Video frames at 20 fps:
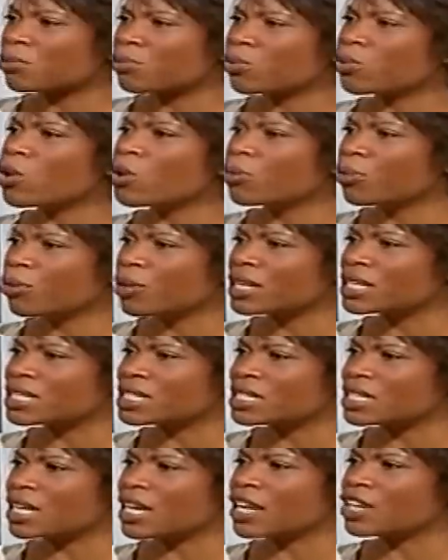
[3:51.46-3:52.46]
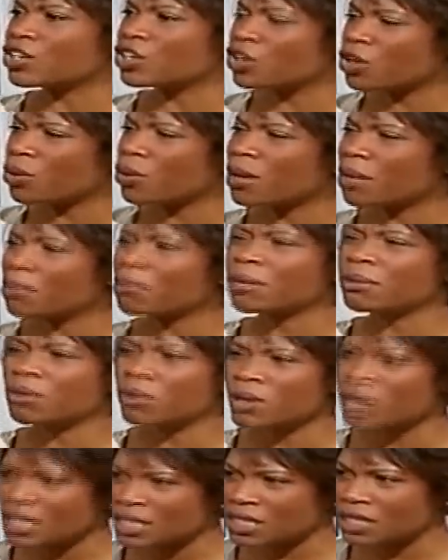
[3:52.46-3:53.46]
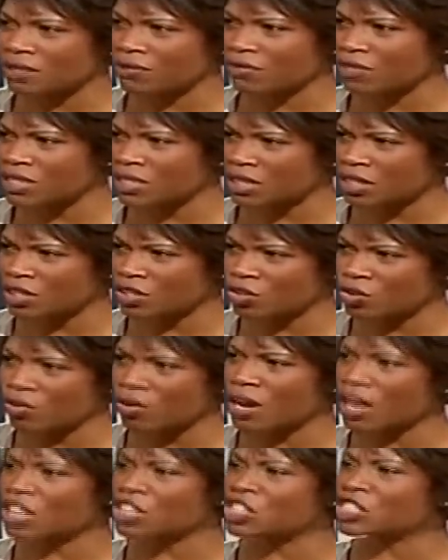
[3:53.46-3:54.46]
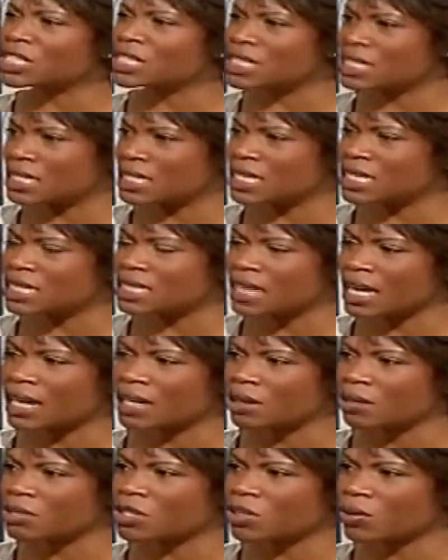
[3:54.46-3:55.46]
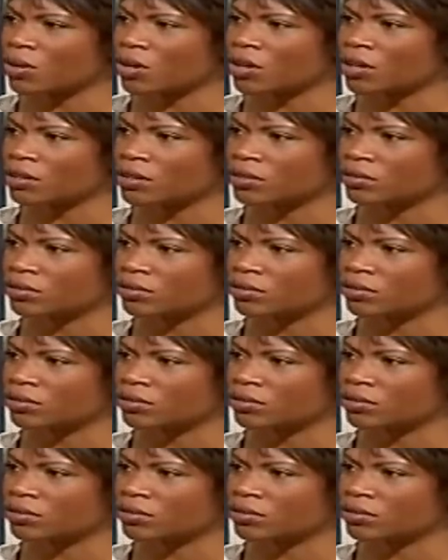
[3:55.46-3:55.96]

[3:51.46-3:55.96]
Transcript: appropriate to say, You know what, maybe we need to visit a neurologist to see exactly what's going on?